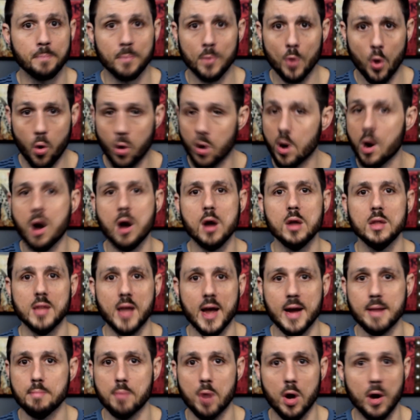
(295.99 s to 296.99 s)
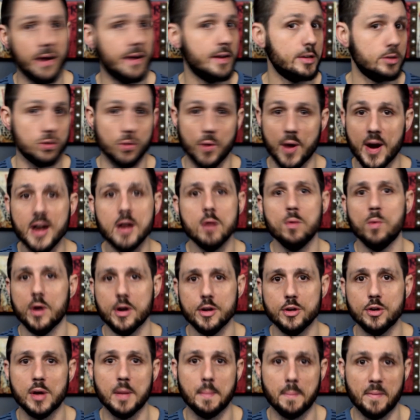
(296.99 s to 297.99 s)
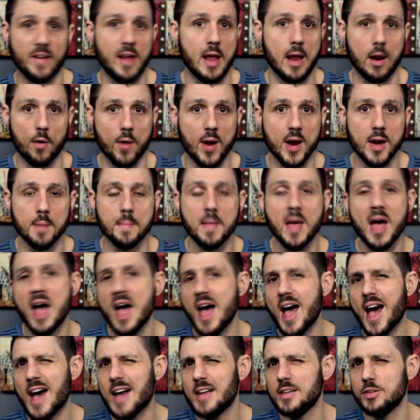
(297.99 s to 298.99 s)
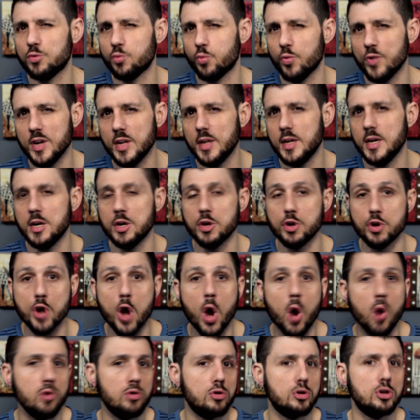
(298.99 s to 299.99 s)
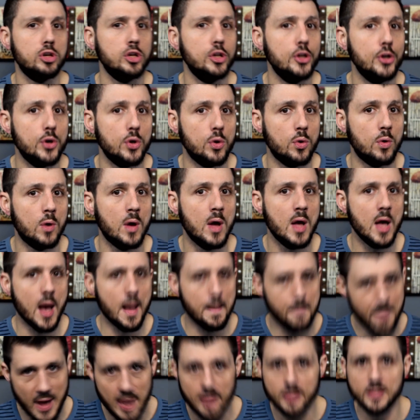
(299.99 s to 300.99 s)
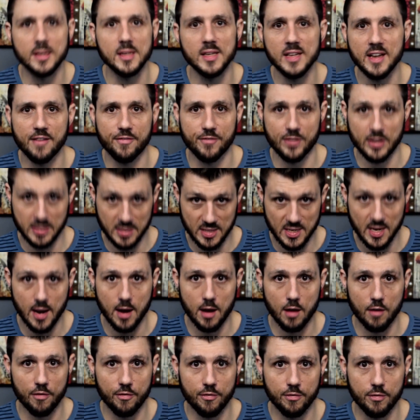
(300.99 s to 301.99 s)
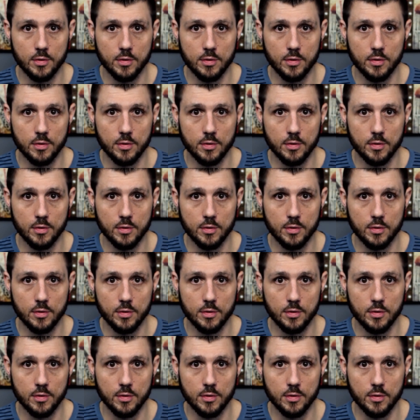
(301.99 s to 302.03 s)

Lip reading: or online markets or anywhere you can get kratom has really no clue about the leaf itself.